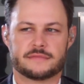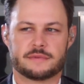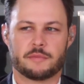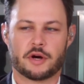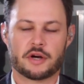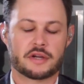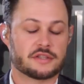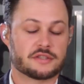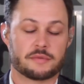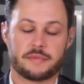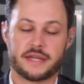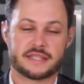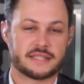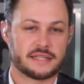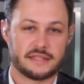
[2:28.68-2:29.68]
Markets are
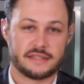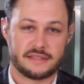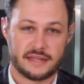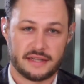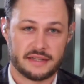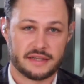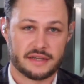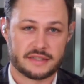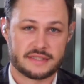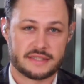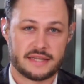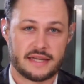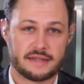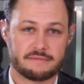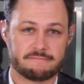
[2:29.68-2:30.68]
basically telling us
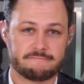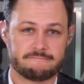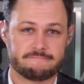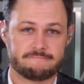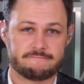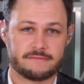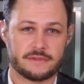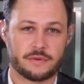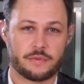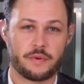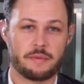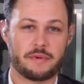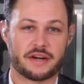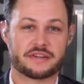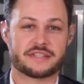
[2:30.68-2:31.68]
that we
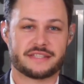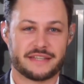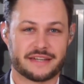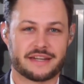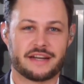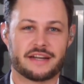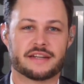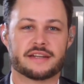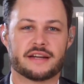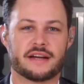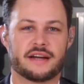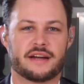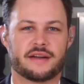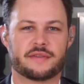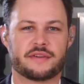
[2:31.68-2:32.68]
better see a cut.
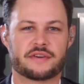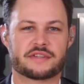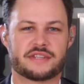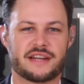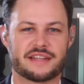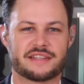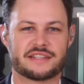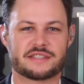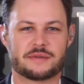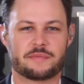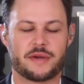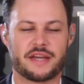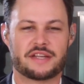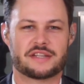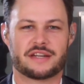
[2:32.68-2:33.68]
There's an
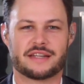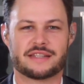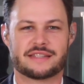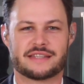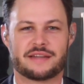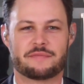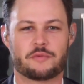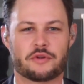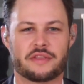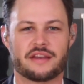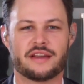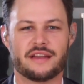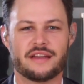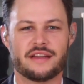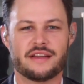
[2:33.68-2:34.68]
anticipation, I'd say more
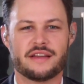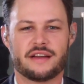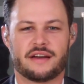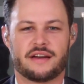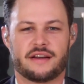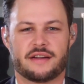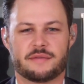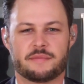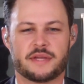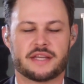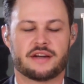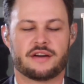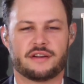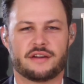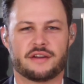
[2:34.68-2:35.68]
than
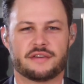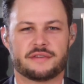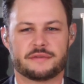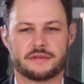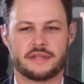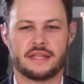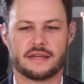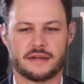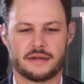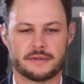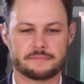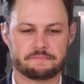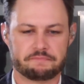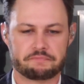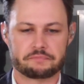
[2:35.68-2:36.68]
on
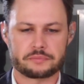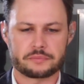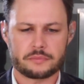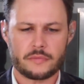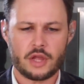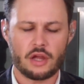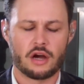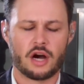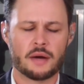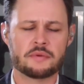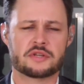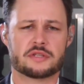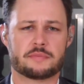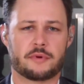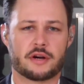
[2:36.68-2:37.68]
the
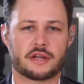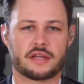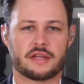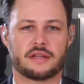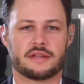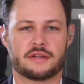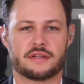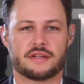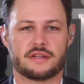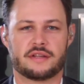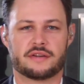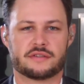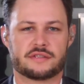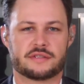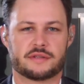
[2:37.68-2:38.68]
options market,
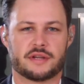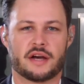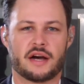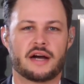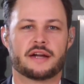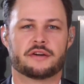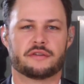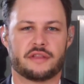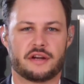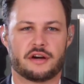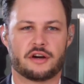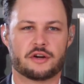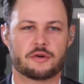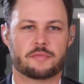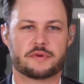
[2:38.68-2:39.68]
there's a higher than
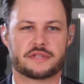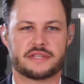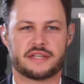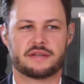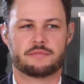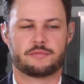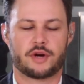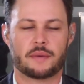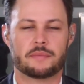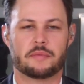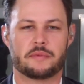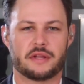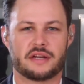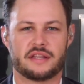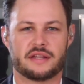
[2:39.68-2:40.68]
100%
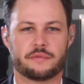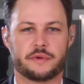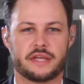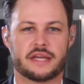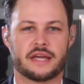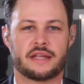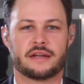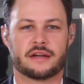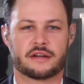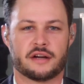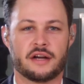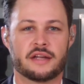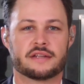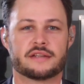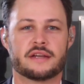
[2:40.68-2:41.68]
probability that we get a
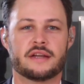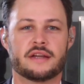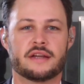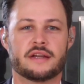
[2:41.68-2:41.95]
cut.